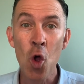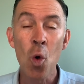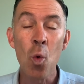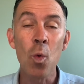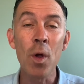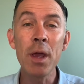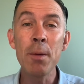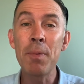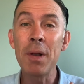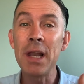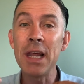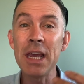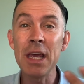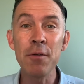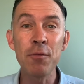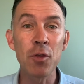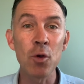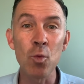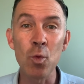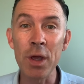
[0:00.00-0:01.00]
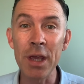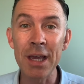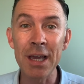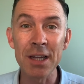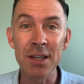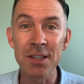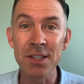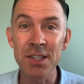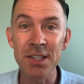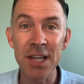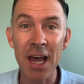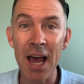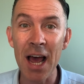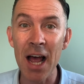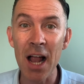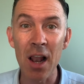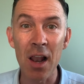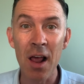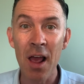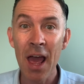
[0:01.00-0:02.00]
We believe that we can
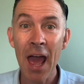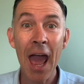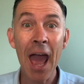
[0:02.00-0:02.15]
sell